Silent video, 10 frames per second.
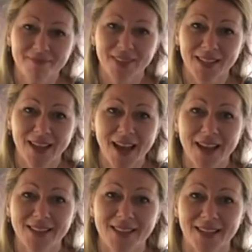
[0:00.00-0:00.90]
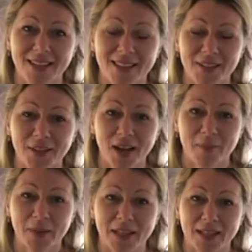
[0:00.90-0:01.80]
yeah, exciting things are
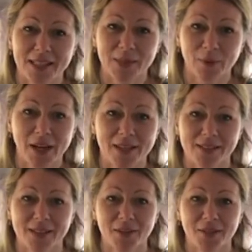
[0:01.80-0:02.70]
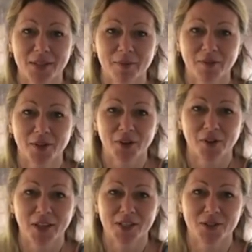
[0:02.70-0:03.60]
happening. It's spring, so some of you are
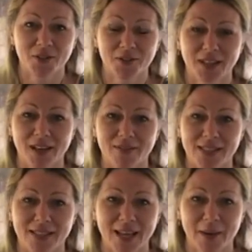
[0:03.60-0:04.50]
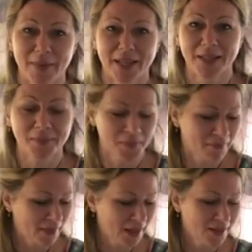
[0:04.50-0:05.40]
going to love is coming.
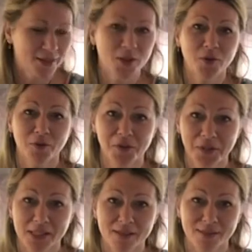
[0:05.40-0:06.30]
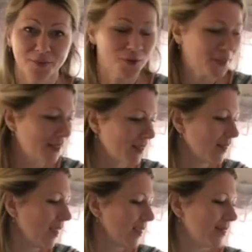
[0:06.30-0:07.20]
So focus
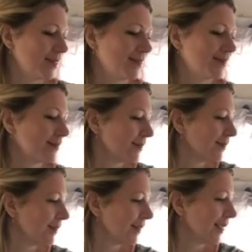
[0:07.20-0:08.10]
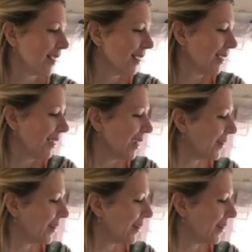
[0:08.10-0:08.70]
on that. All